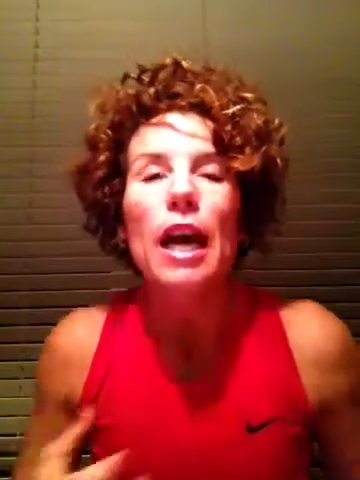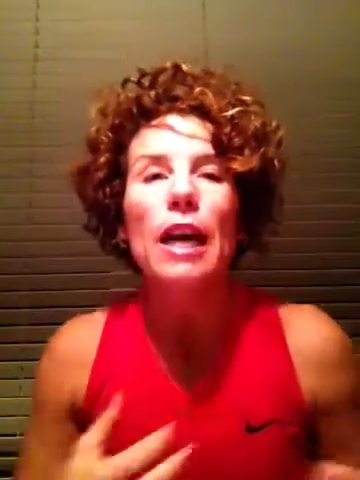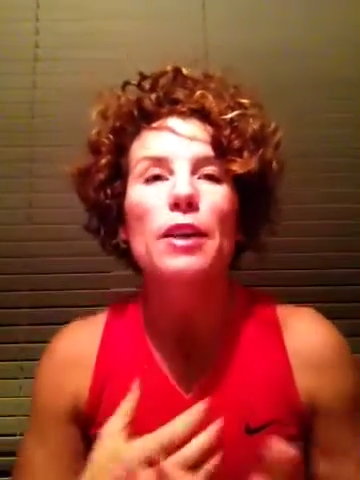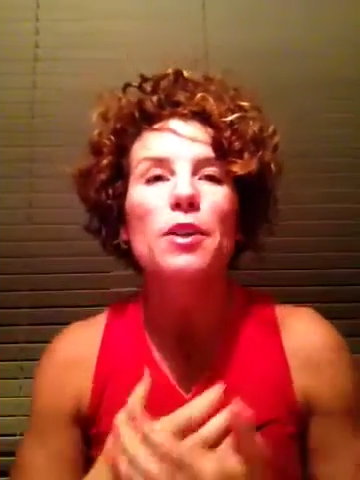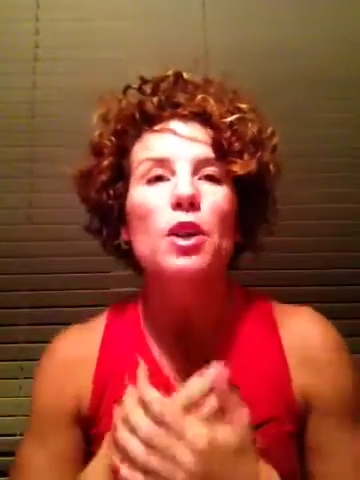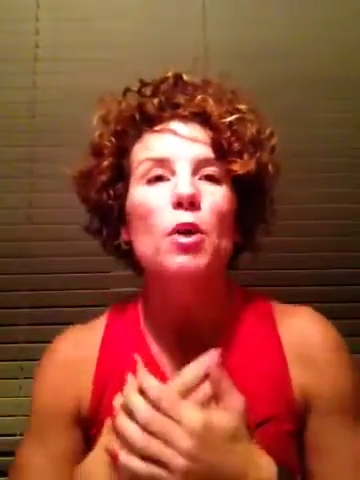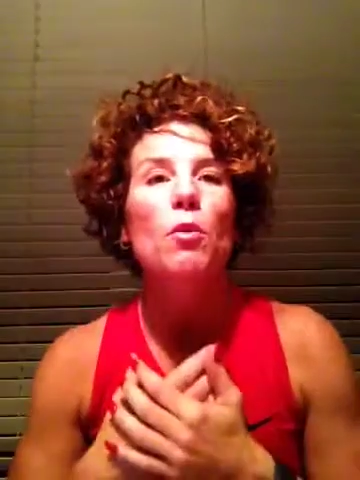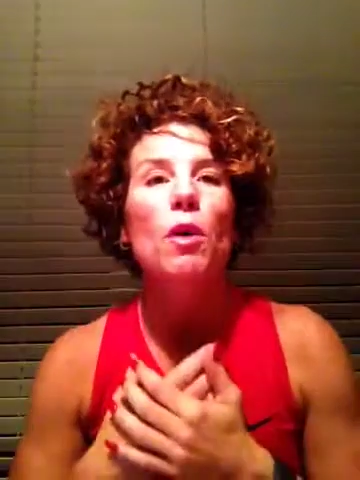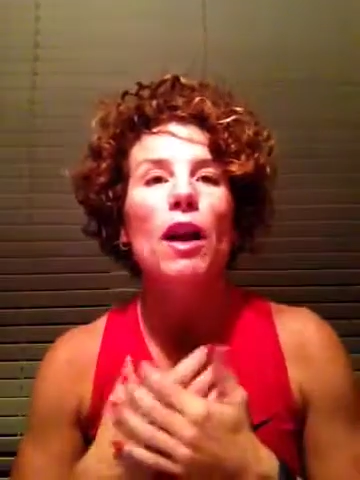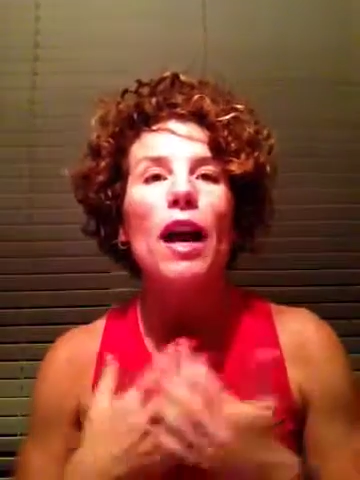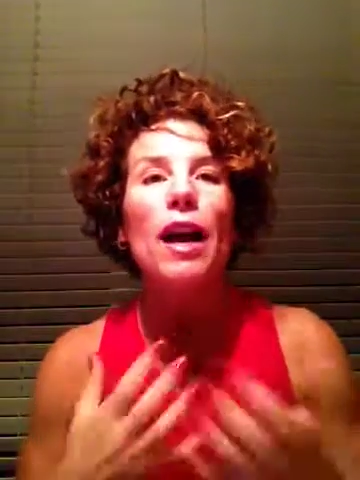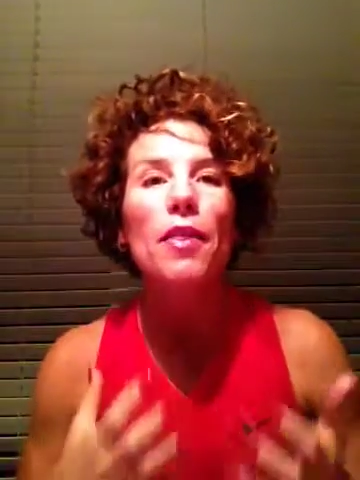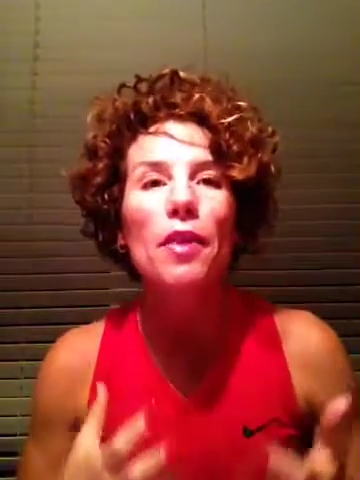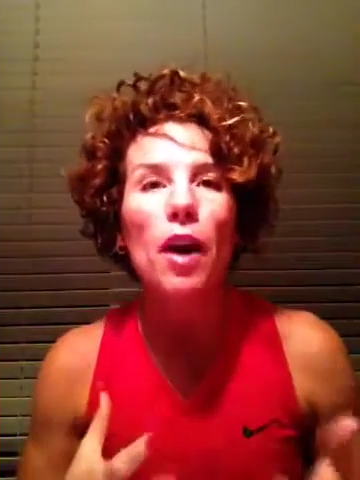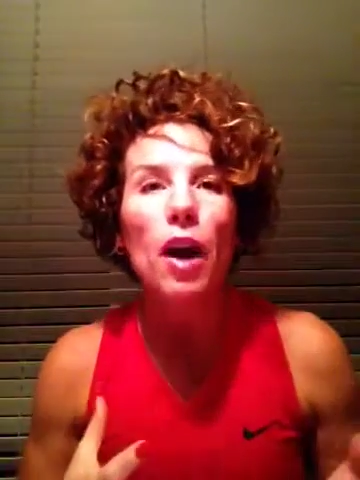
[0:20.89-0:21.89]
And so what
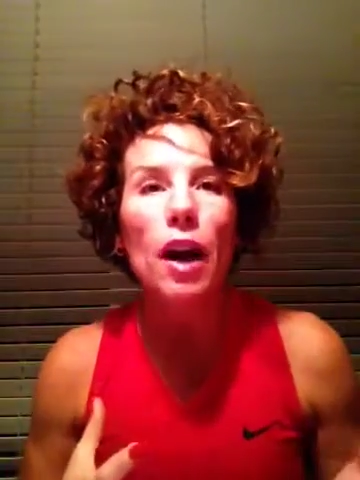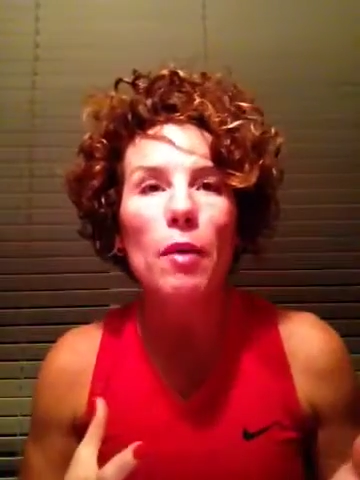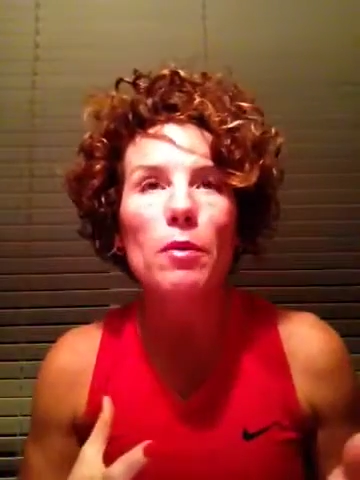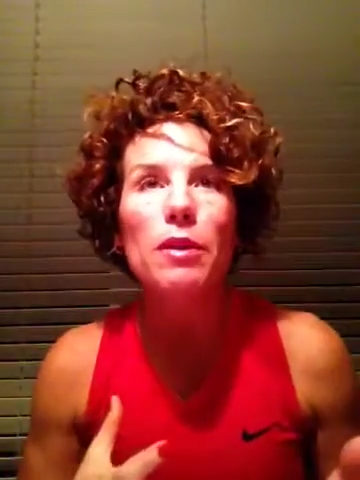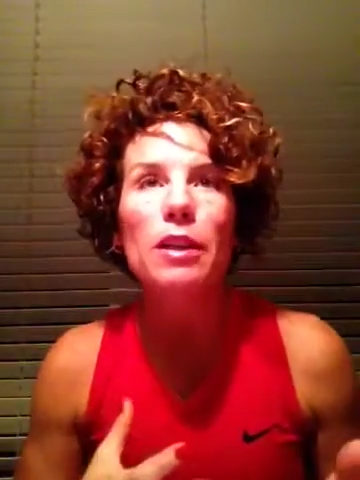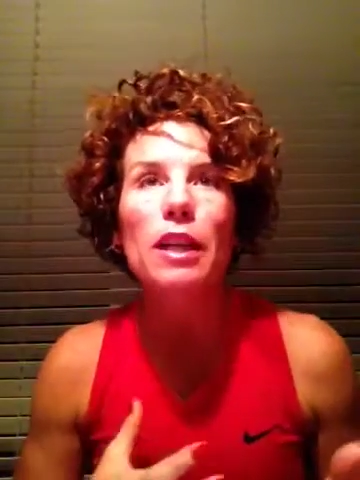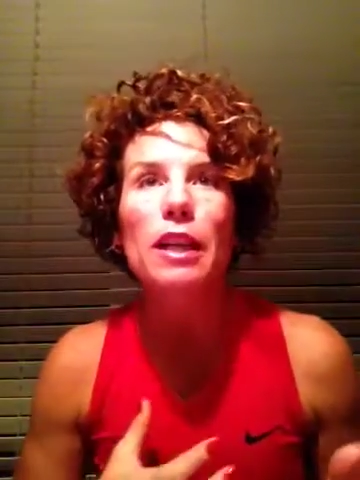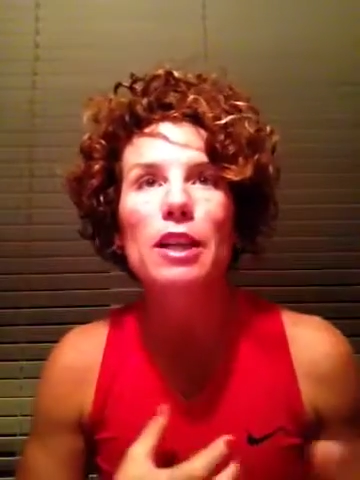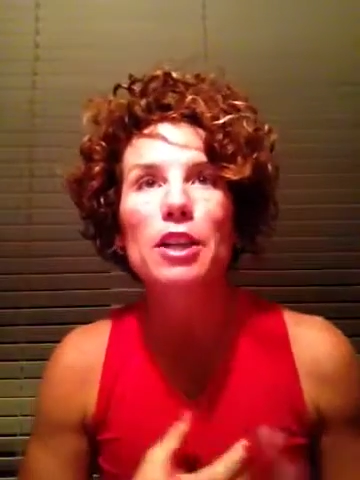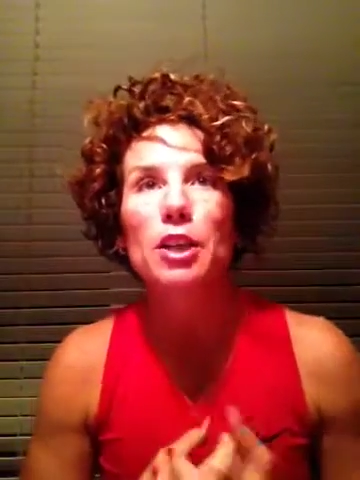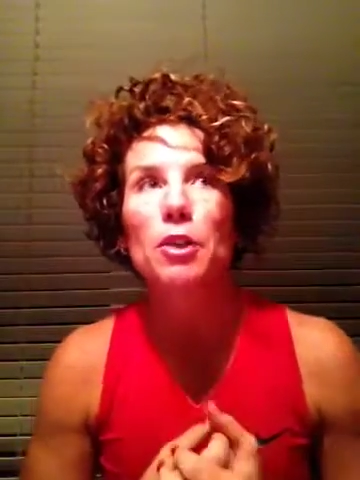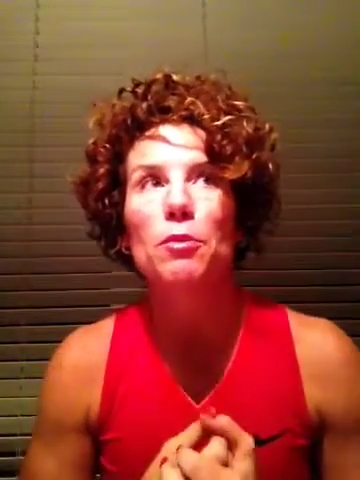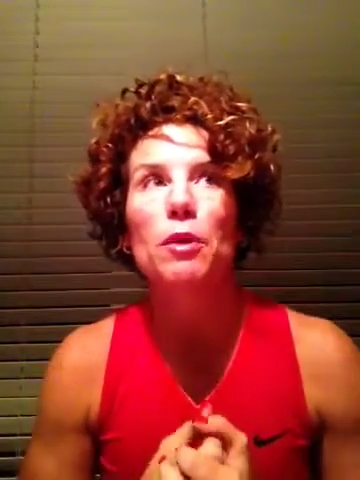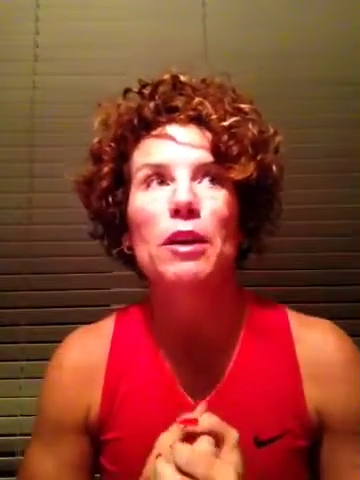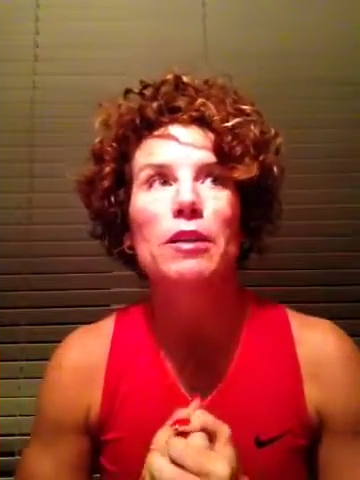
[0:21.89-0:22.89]
I thought I was going to
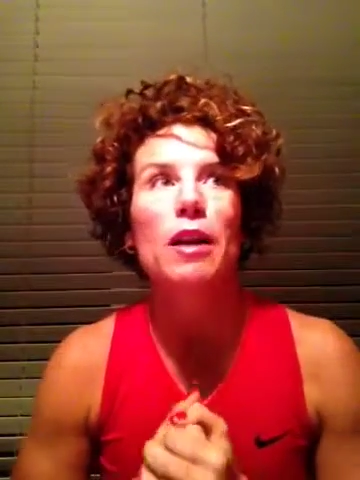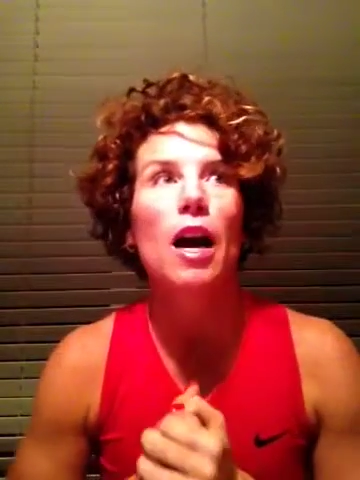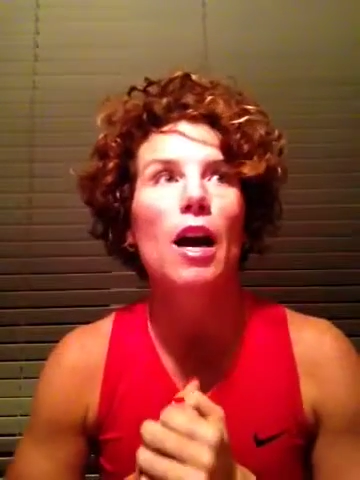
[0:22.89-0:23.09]
do was